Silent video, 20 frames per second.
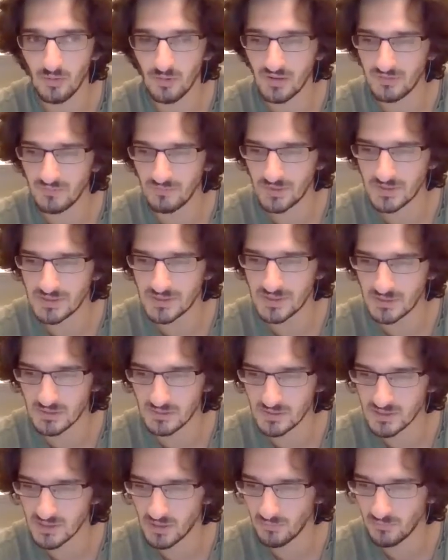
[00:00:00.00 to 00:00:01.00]
convincing
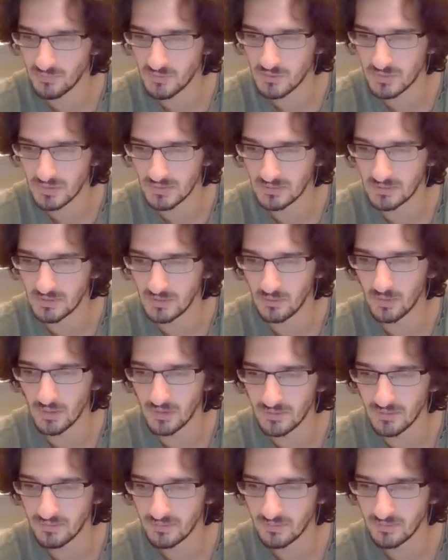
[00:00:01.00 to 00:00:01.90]
yourself you can do it.